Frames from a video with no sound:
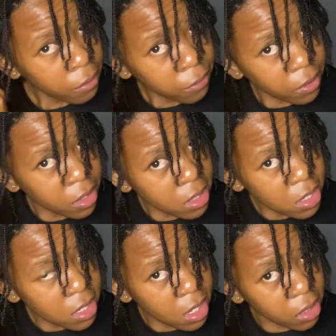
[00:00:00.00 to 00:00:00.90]
for
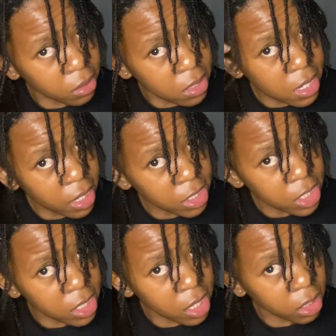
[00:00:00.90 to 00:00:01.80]
this single
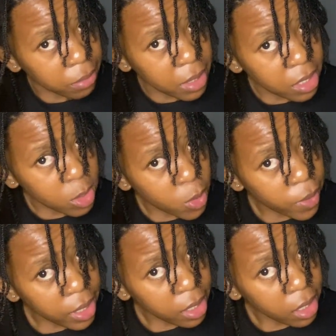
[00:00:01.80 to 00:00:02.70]
section, I'll be
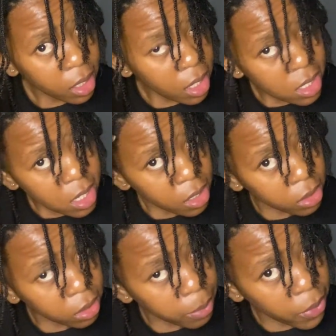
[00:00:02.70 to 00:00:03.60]
doing a
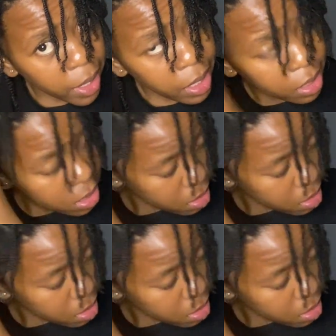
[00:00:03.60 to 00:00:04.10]
single braid.